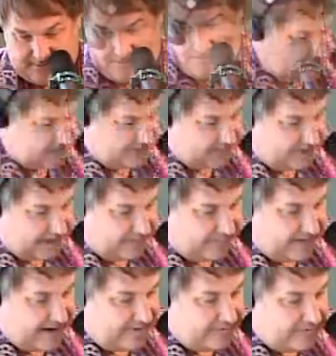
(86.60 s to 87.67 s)
Uh, game
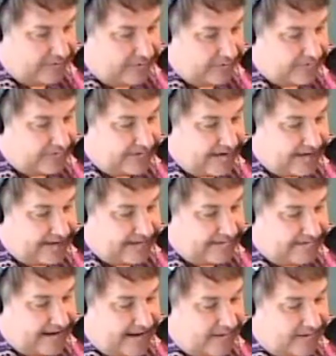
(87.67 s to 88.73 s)
five is Thursday in
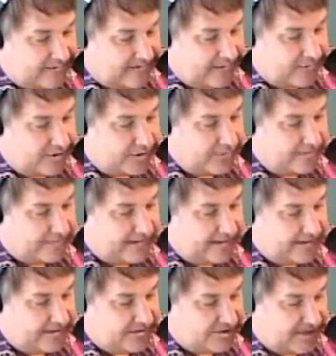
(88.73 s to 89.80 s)
Dallas. I wonder if
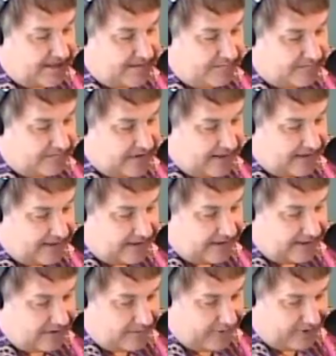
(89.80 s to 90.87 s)
King James is getting a
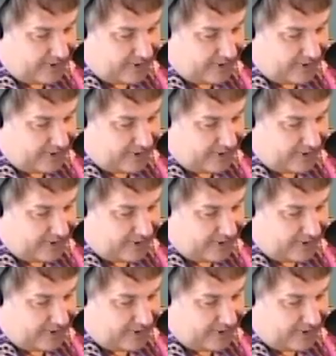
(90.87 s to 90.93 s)
little bit